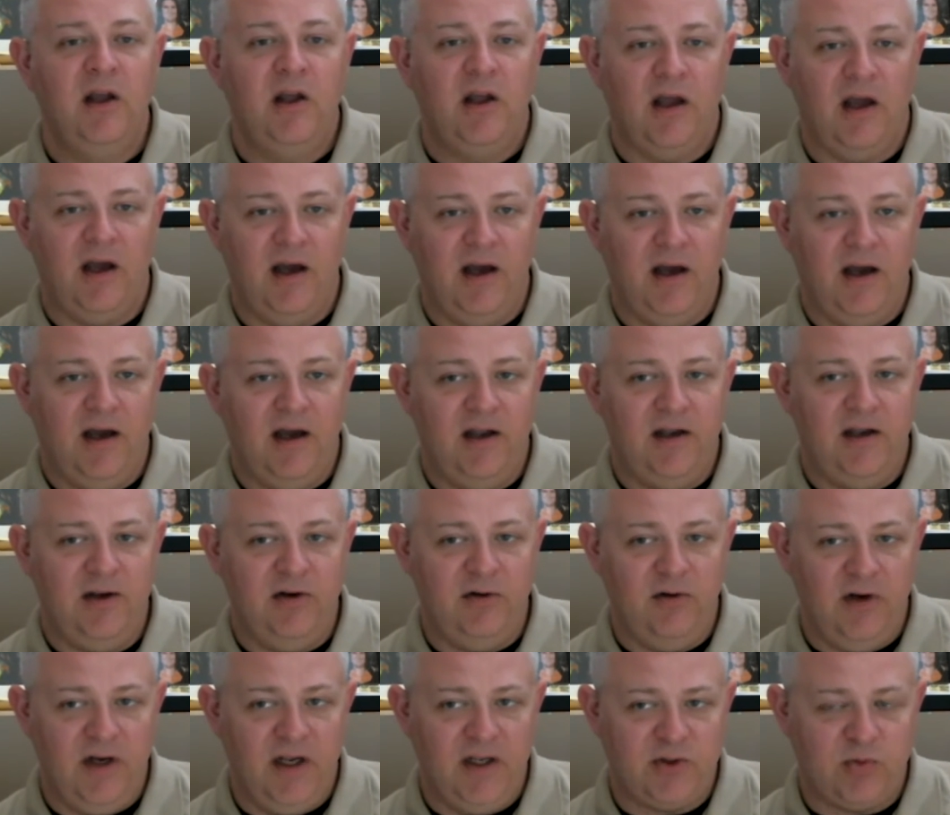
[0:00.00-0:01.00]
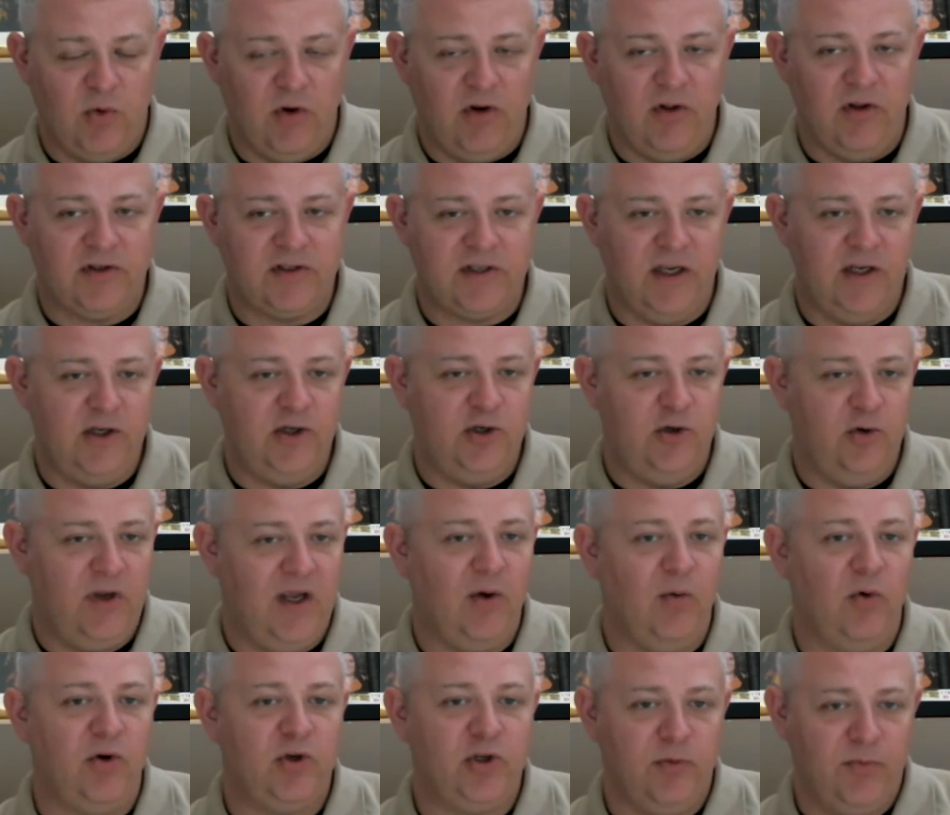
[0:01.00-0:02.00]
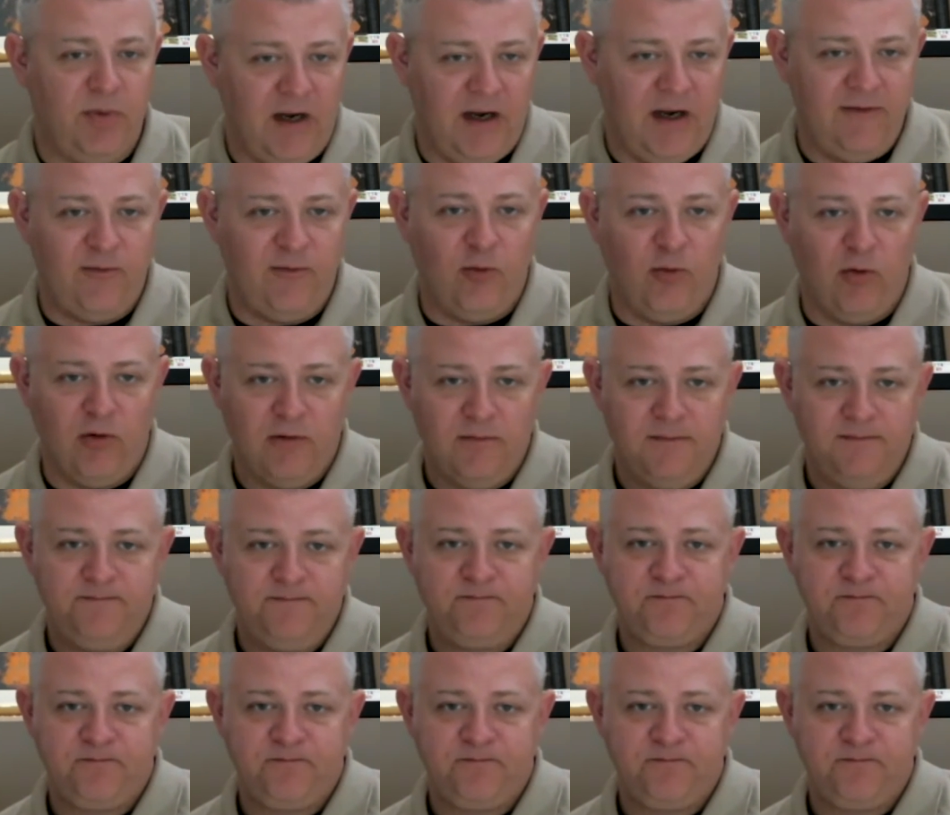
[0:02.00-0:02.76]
it's one of those things, you get what you pay for.